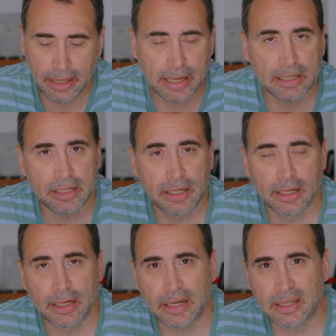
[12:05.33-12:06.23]
It's
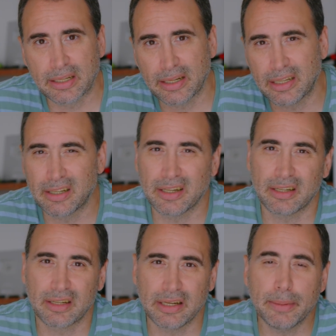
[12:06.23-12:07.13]
it's it's
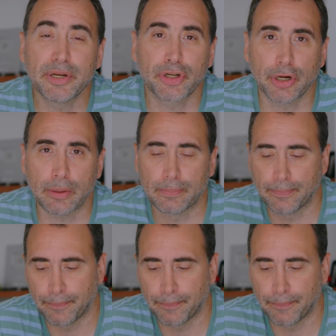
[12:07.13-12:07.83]
it's immature.